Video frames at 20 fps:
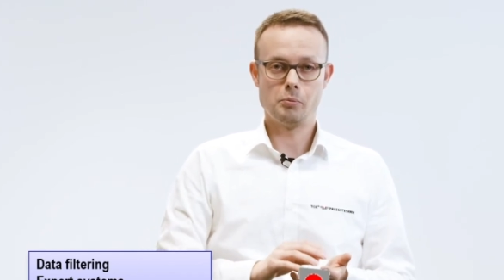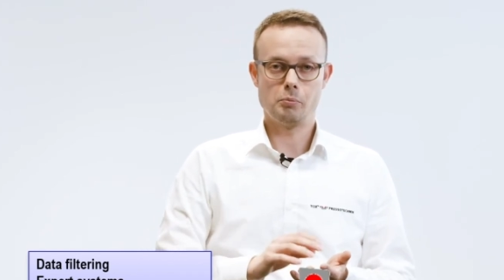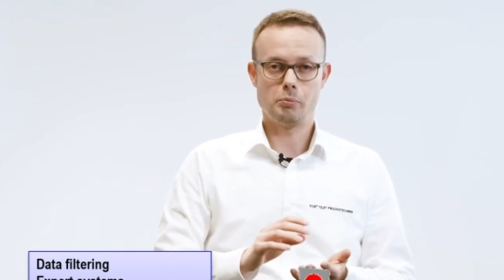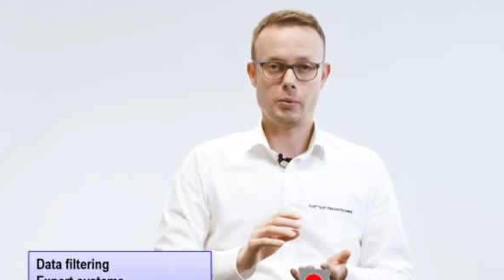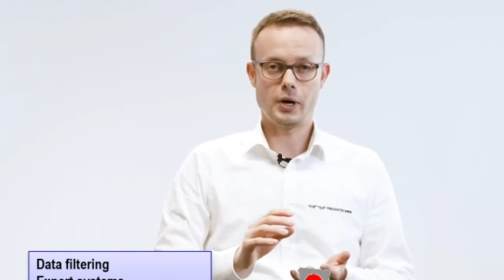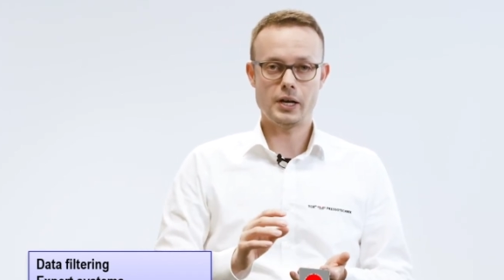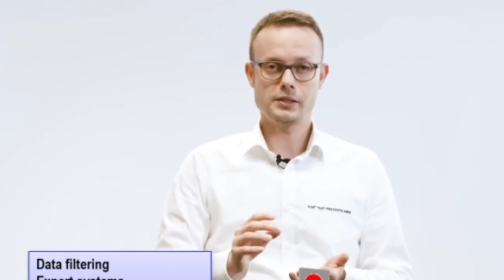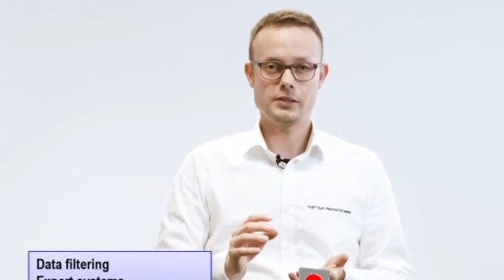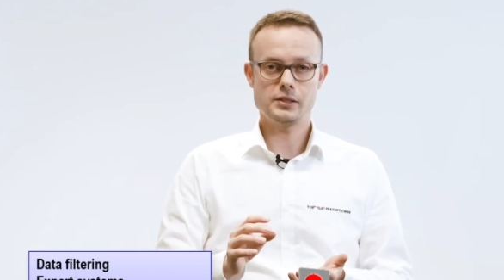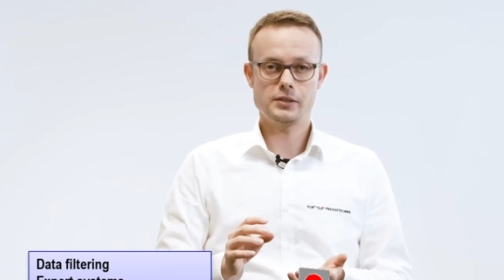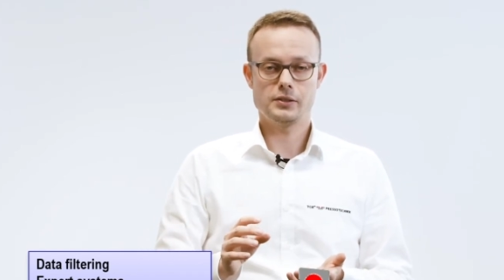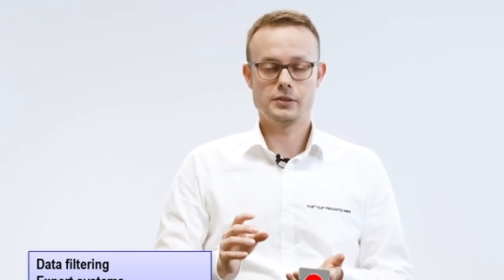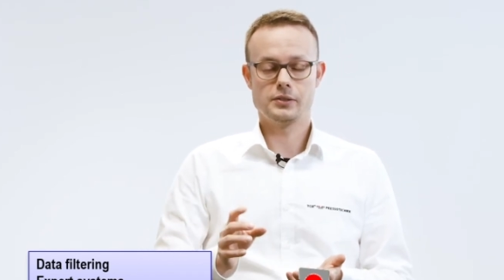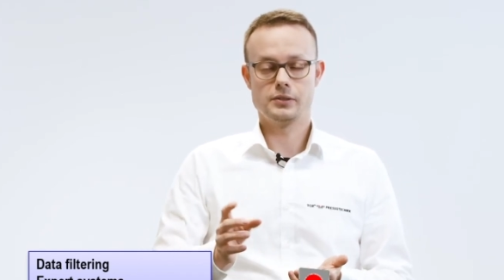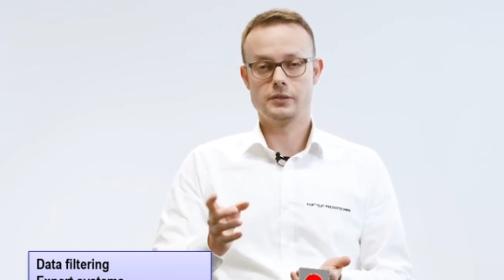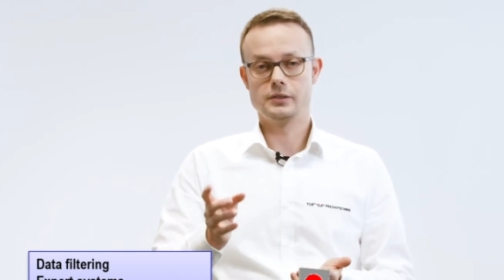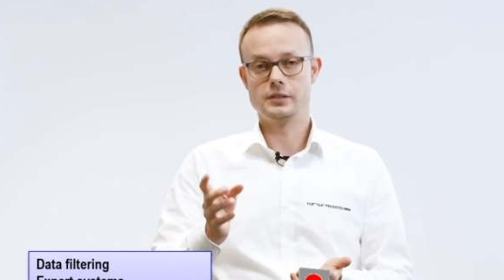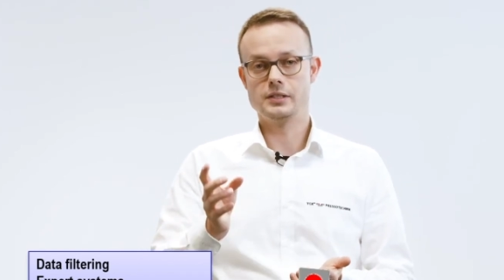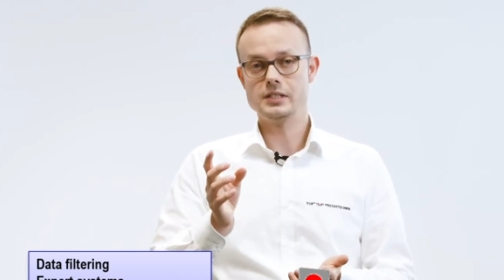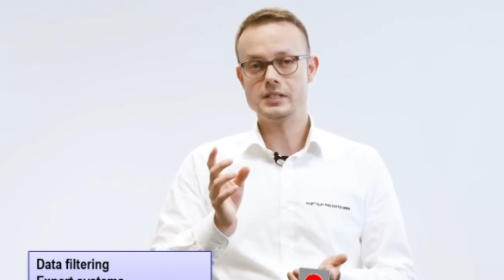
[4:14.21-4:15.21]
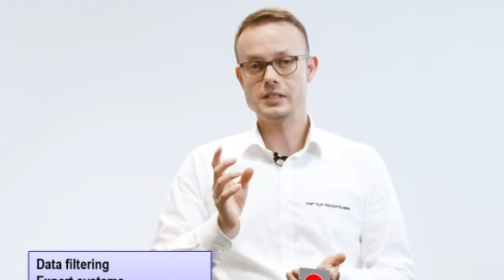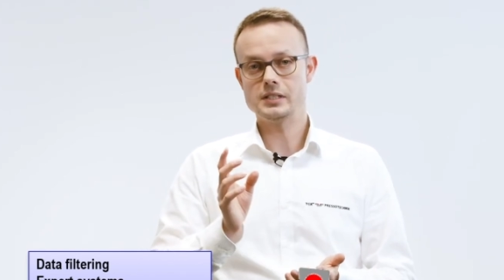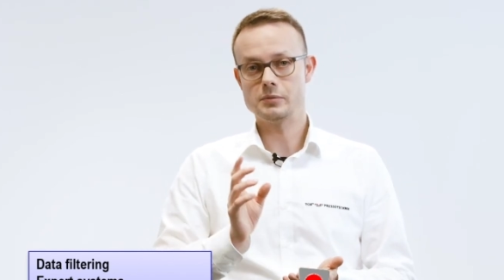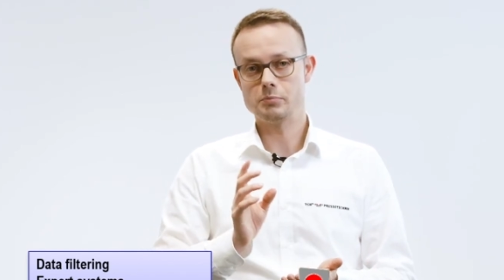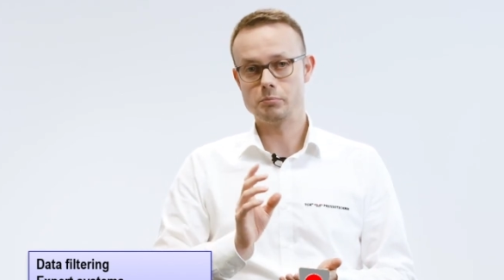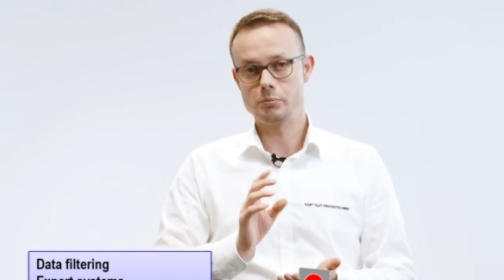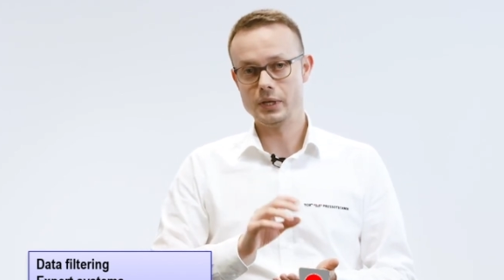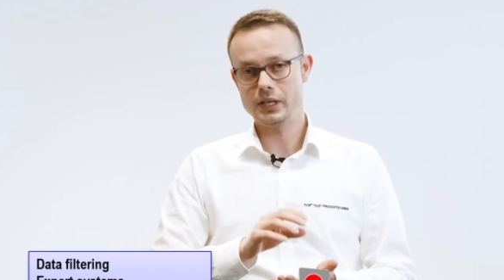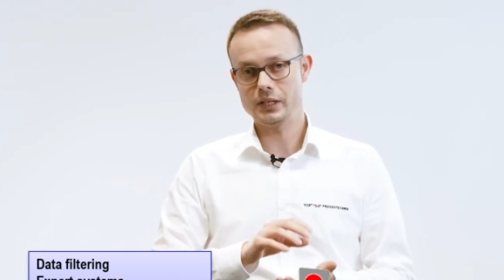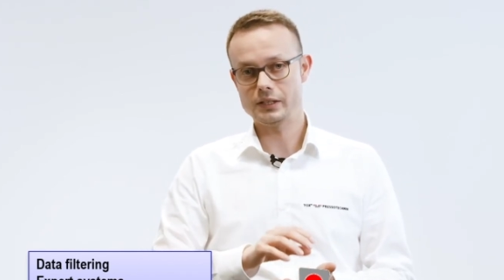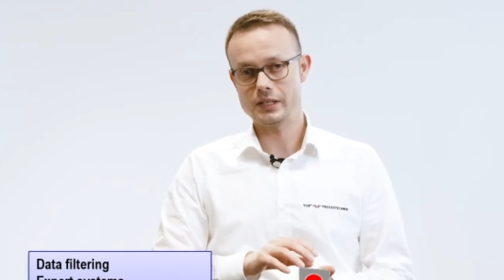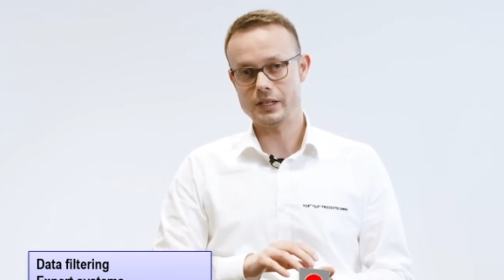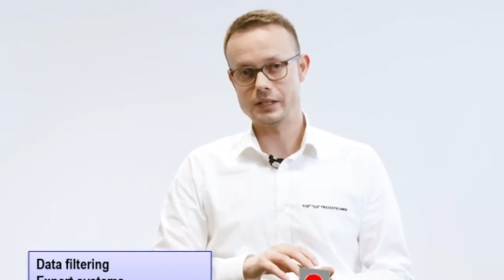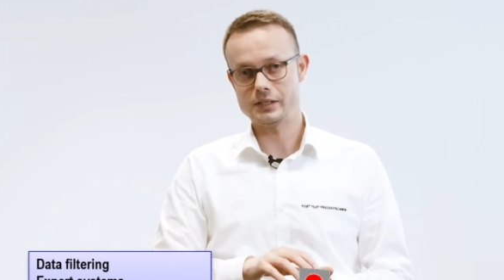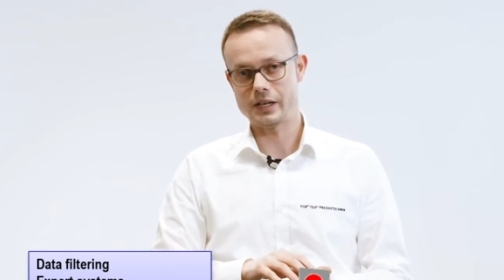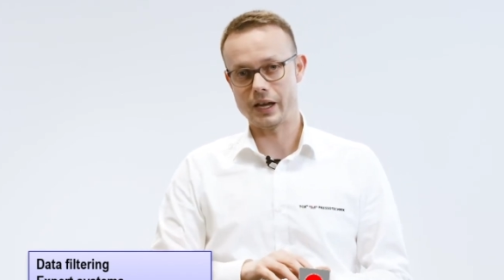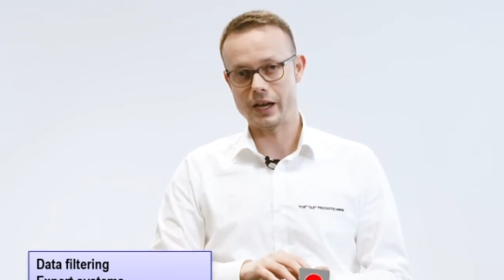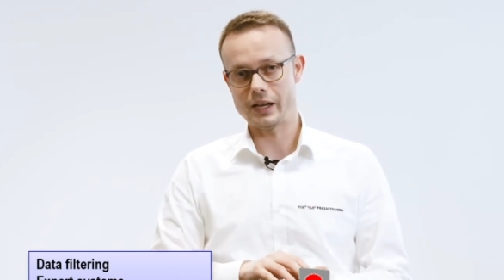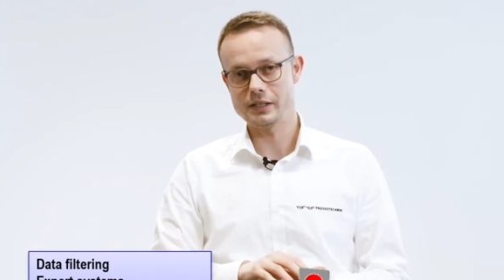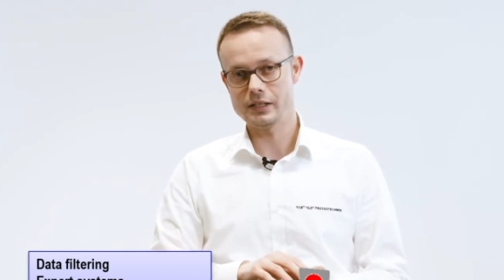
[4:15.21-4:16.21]
but this big
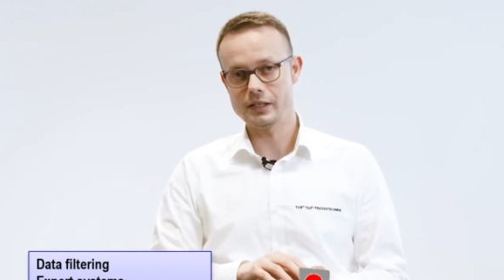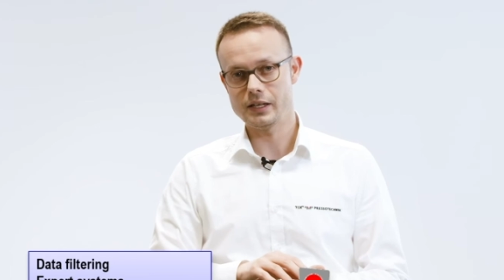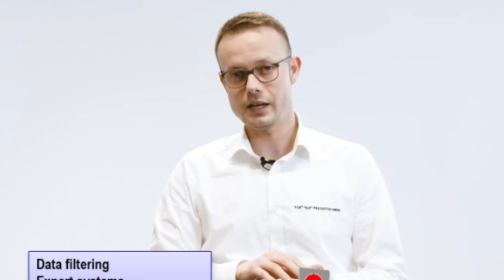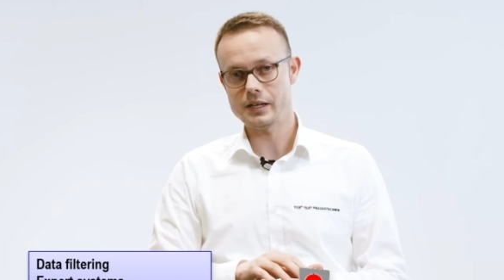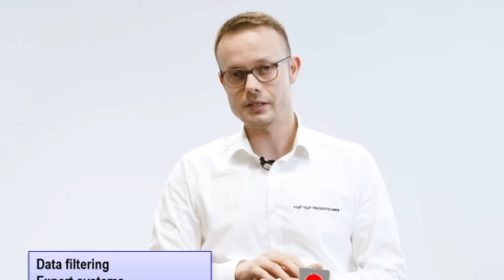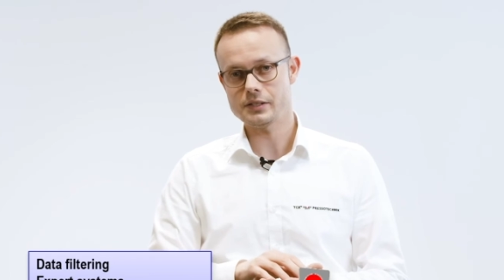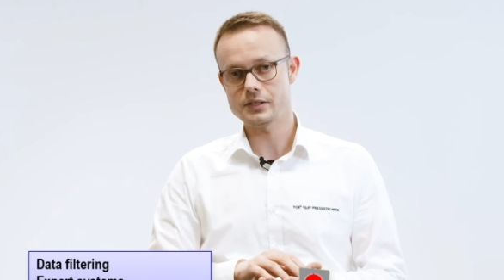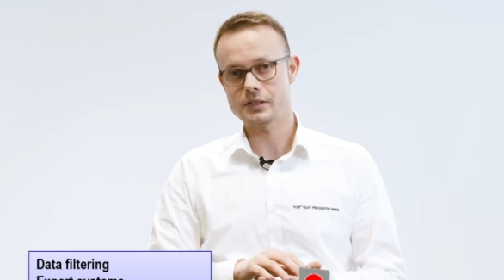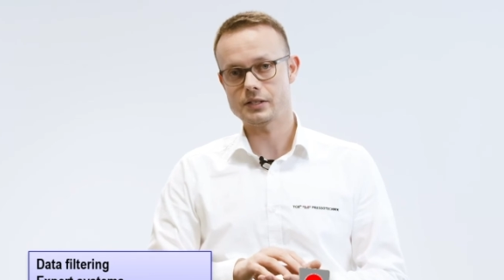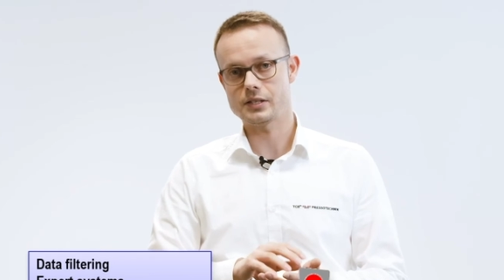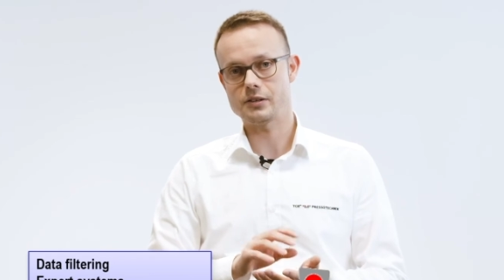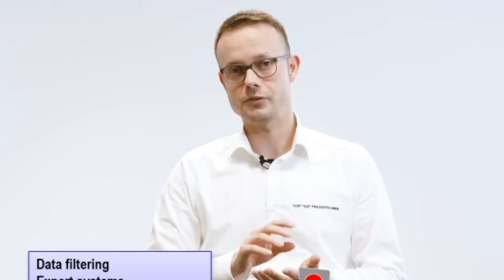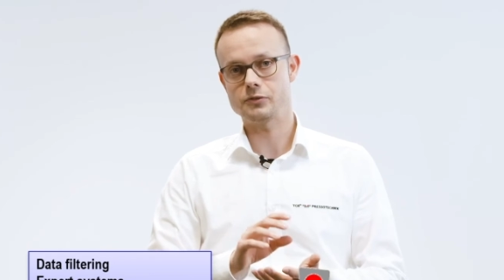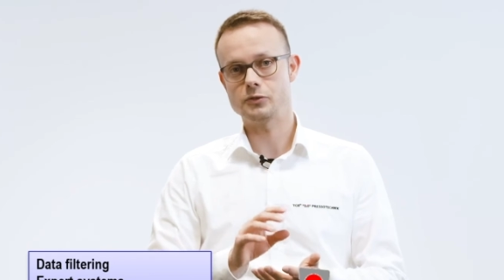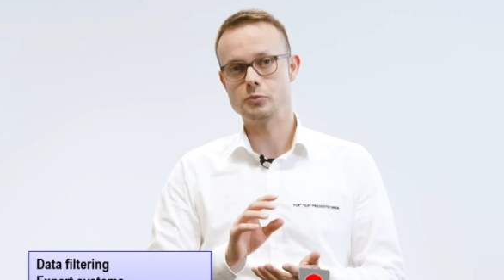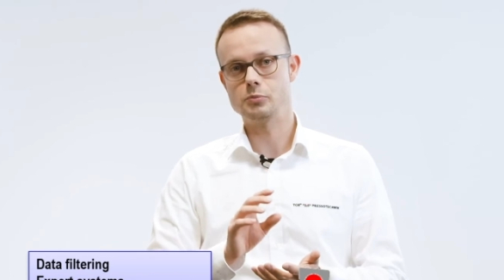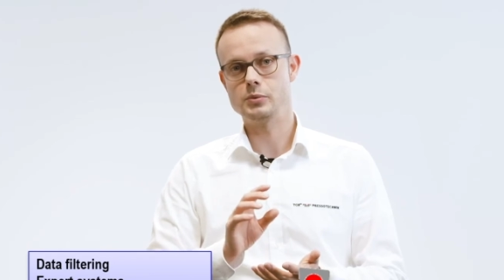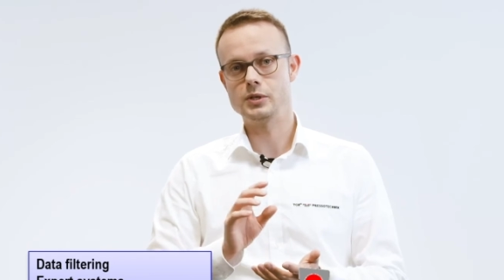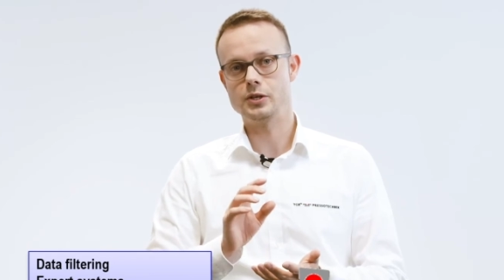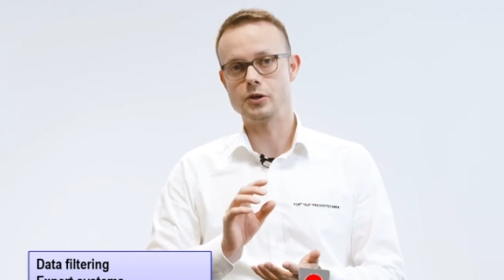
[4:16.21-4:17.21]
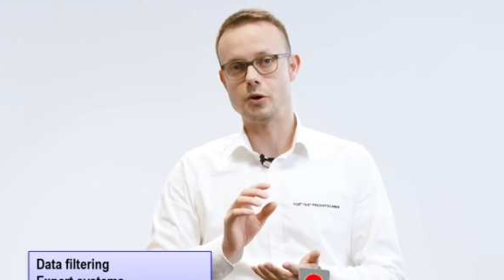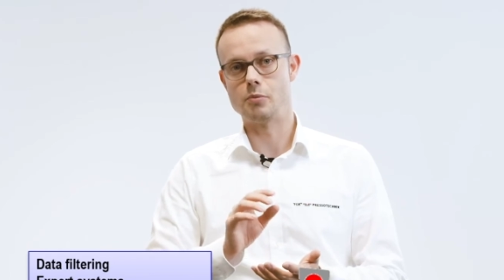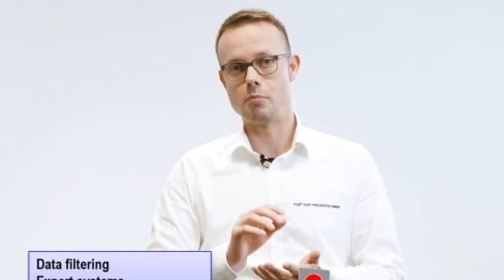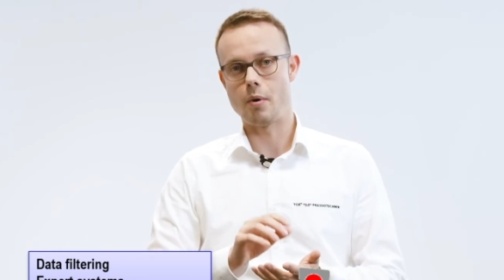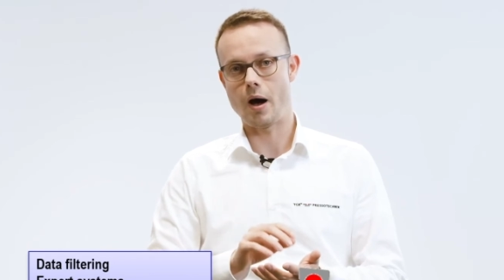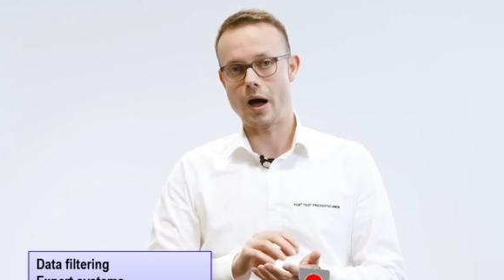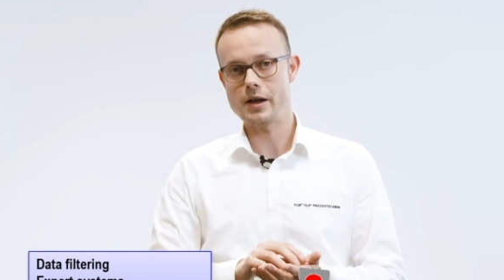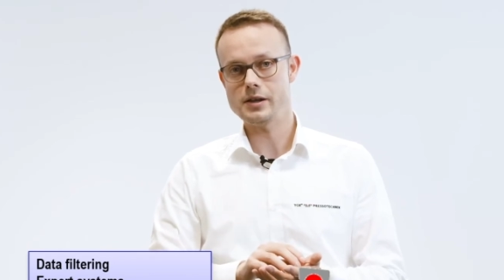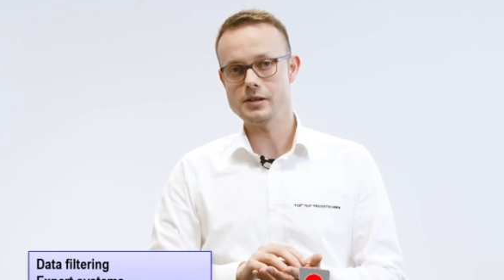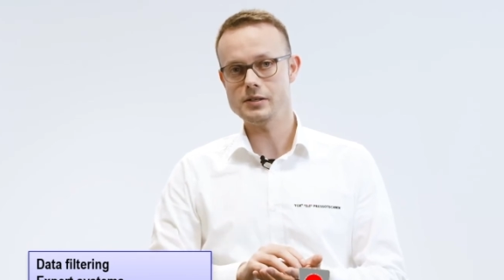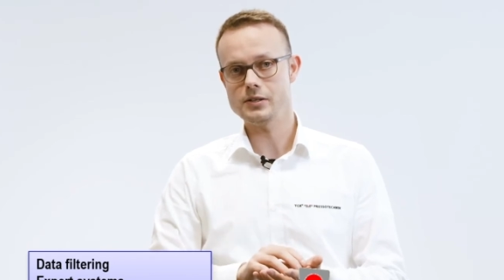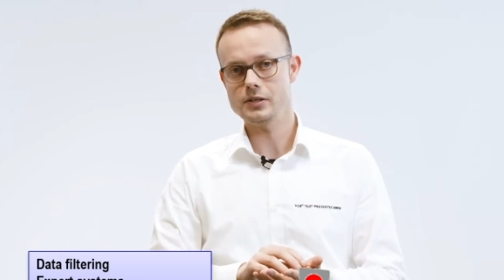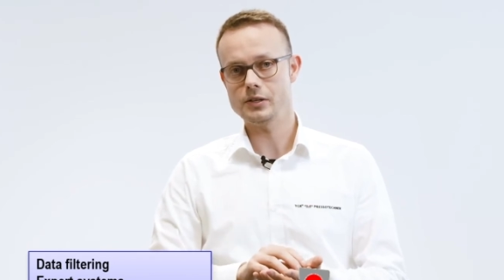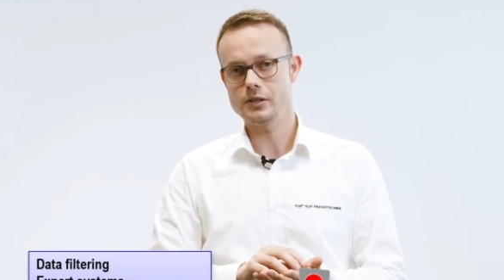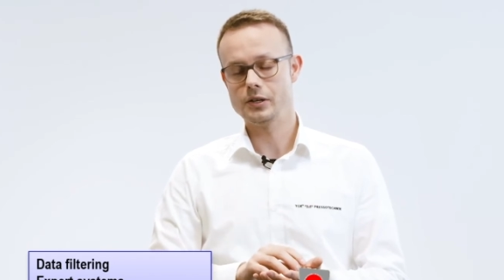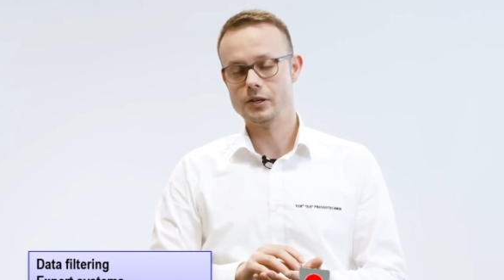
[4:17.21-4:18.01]
data analysis have to be combined